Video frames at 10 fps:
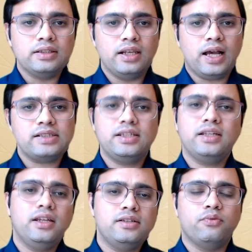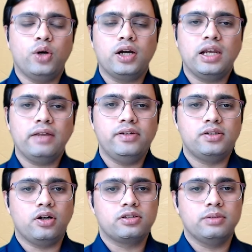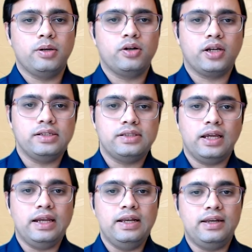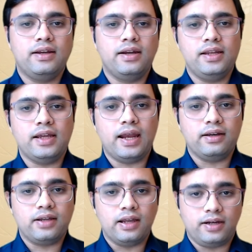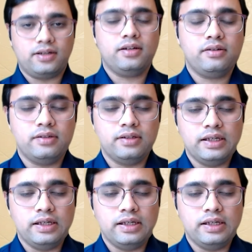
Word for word: The last thing in work life he talks about is the integrity and character.